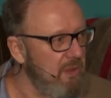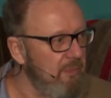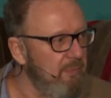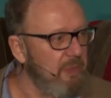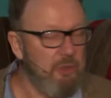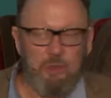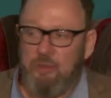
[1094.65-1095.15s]

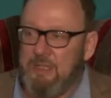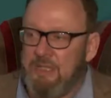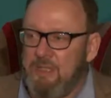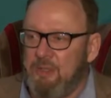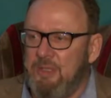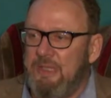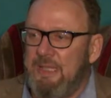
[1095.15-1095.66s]
But you
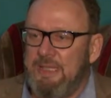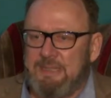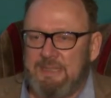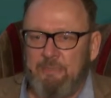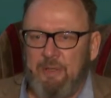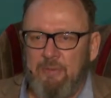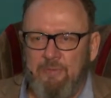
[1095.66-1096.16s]
need to get
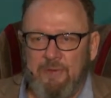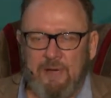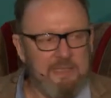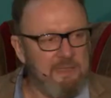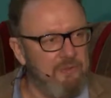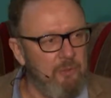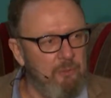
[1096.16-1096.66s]
some
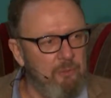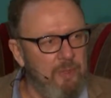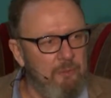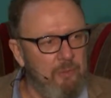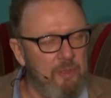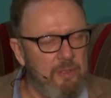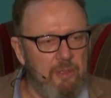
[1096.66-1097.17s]
advice from
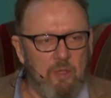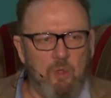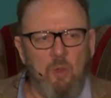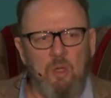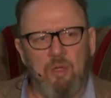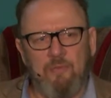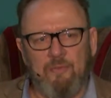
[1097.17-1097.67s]
people that are
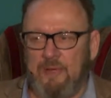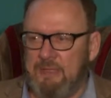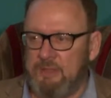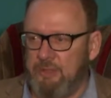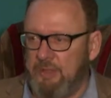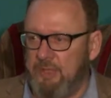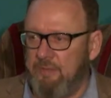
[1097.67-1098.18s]
qualified
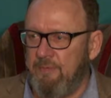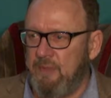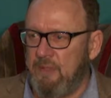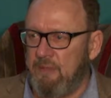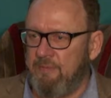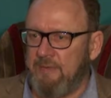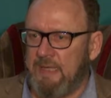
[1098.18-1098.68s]
to give you
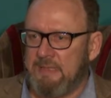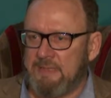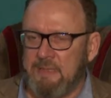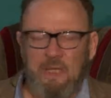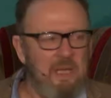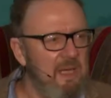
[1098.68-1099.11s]
the advice.